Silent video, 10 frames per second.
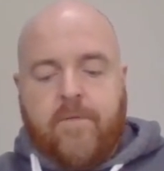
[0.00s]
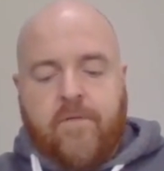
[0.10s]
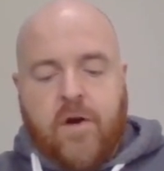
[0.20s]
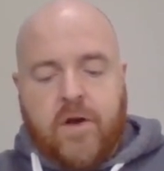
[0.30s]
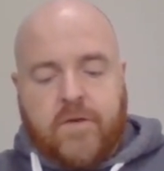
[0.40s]

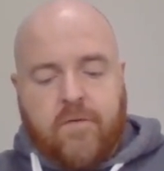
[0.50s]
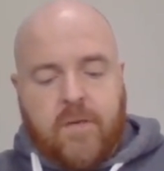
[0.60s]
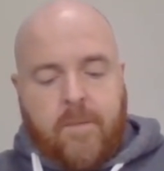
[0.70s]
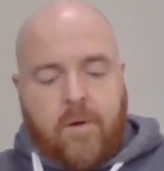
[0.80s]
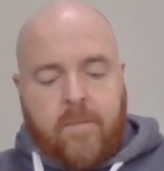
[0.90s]
verse
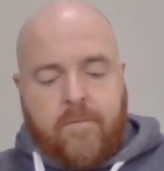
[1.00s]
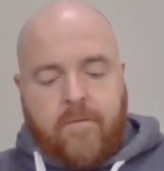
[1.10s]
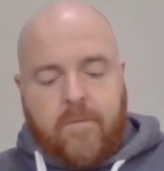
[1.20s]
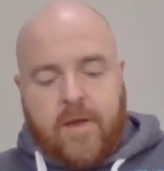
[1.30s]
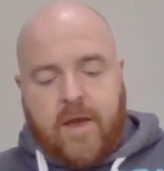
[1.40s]

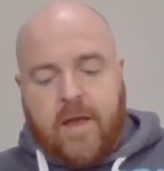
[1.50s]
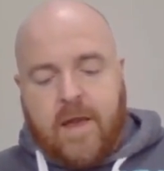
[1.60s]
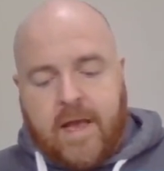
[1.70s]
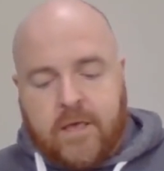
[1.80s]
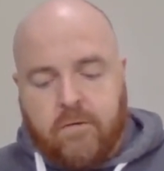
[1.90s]
from the
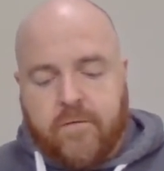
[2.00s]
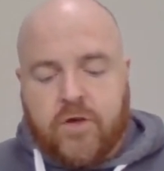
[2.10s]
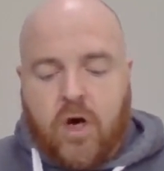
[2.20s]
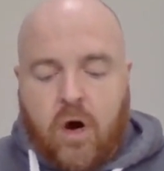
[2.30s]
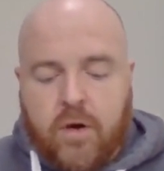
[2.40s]
letter of
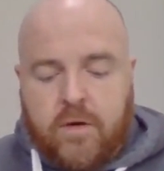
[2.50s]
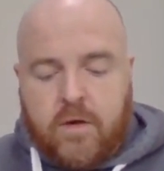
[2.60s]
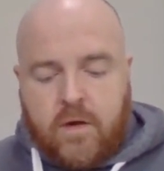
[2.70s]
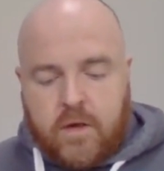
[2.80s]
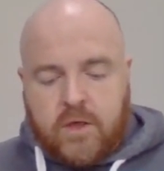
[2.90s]
John.
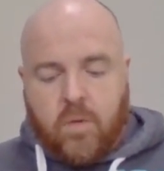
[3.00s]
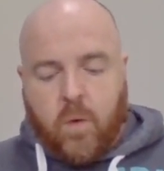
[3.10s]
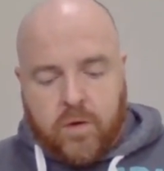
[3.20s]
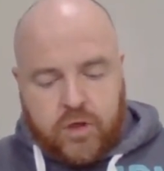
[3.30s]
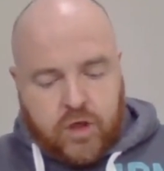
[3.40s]
So
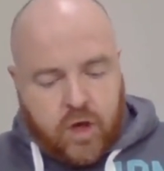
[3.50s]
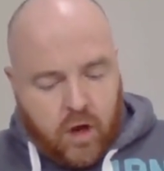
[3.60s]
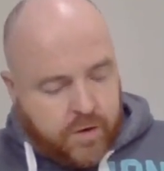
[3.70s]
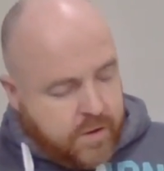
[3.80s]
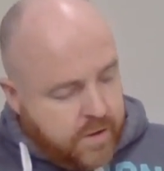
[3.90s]
1
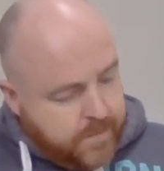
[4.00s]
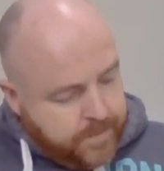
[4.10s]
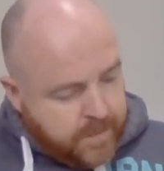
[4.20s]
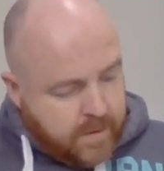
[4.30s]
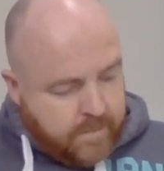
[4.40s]
John,
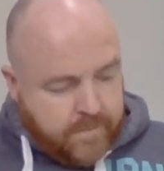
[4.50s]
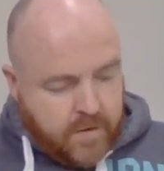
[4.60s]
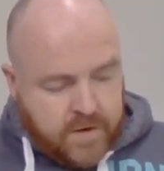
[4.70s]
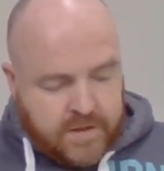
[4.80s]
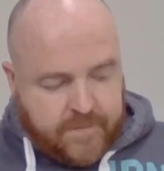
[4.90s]

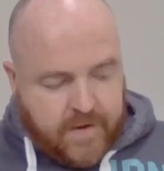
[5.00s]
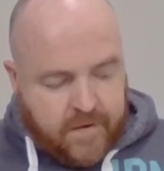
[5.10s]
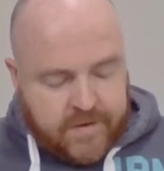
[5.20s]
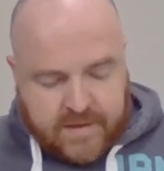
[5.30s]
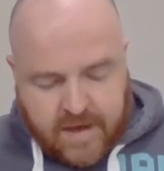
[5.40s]
verses
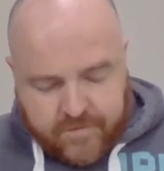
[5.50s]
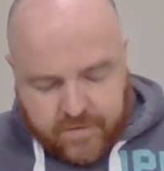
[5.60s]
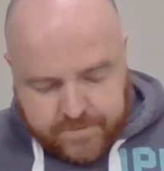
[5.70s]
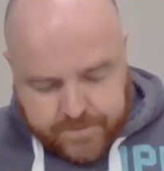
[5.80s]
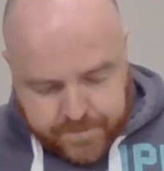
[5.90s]
5 to 7.